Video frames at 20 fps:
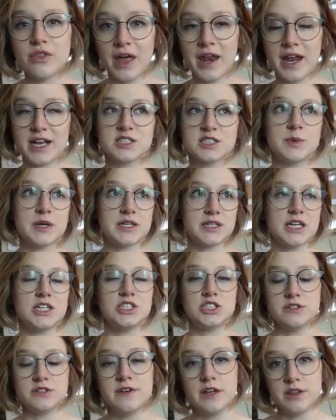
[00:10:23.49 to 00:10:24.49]
that
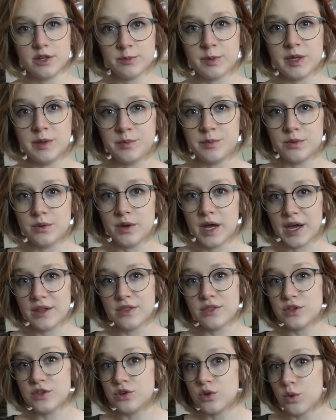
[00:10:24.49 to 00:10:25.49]
expectation of other people
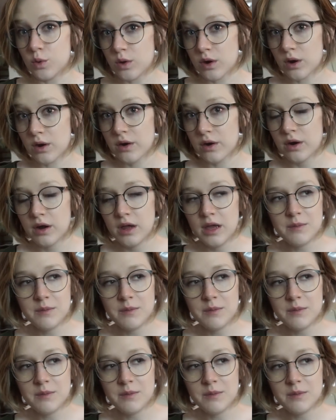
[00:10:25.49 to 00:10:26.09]
at the door.